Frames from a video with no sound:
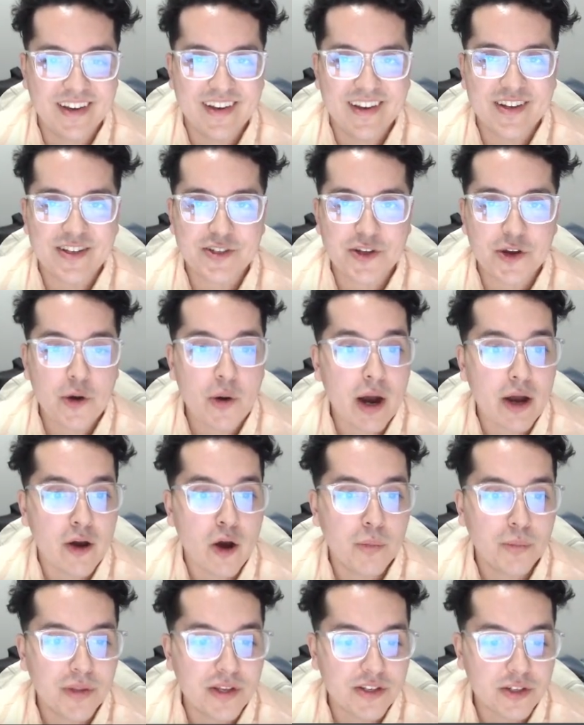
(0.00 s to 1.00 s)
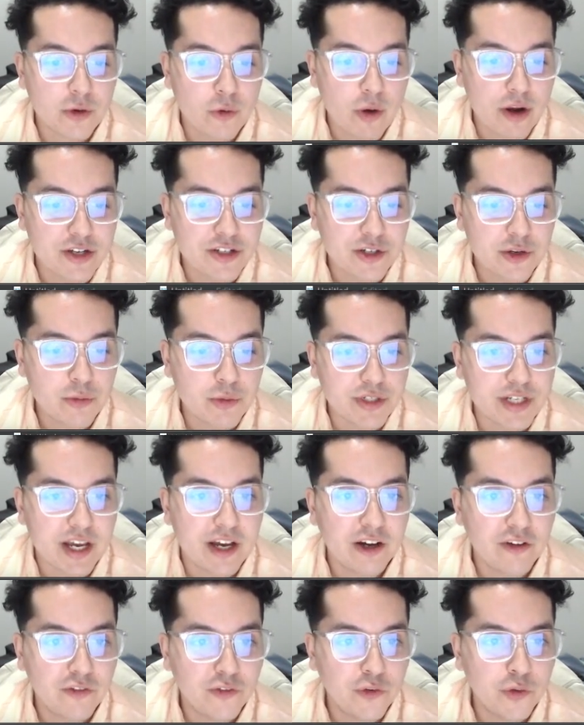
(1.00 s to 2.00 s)
So I hope this question was
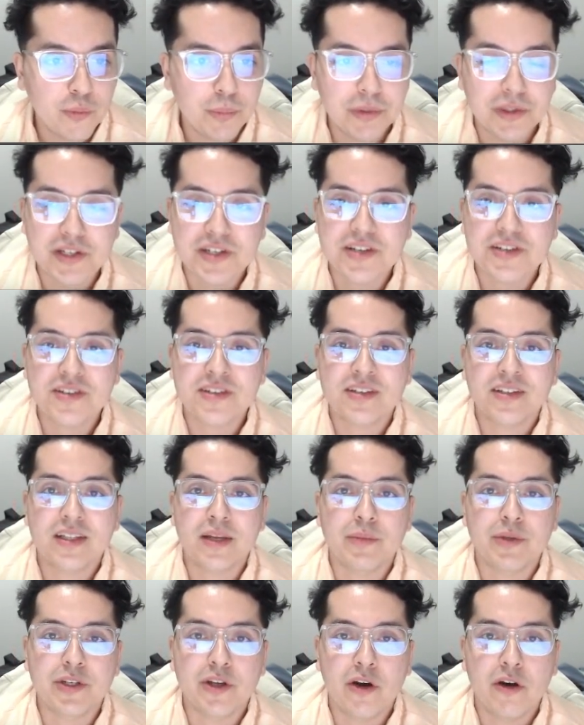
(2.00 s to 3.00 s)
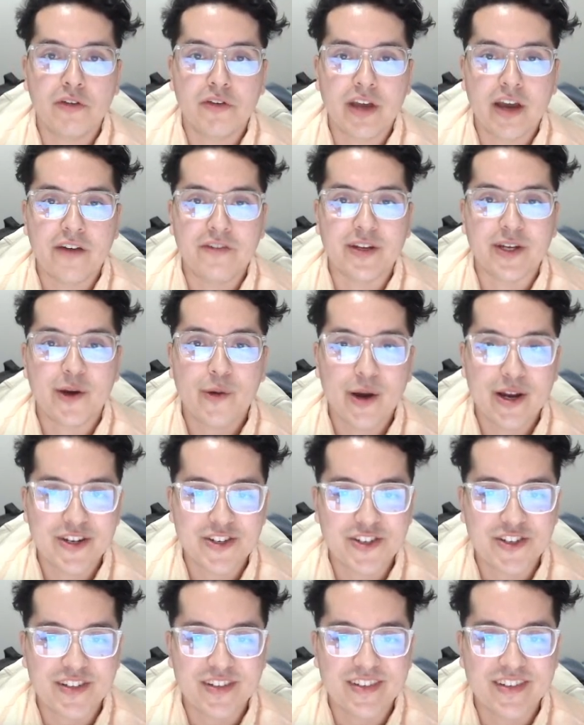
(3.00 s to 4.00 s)
helpful. Please let me know if you have any
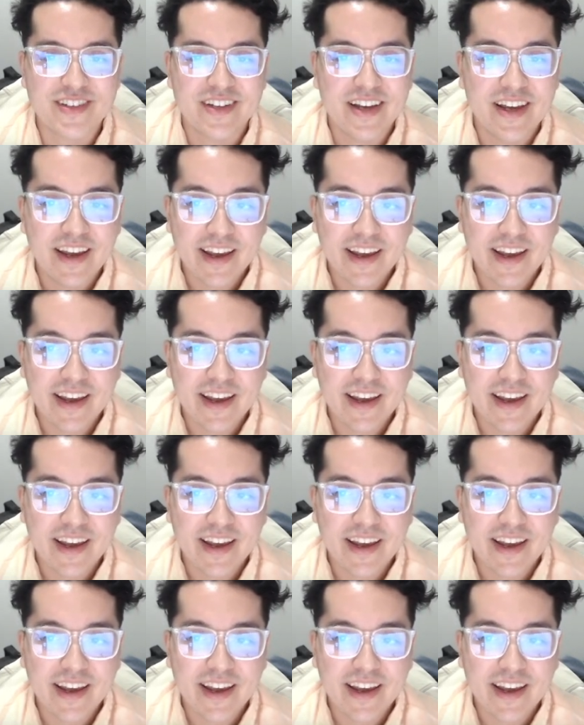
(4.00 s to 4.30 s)
questions.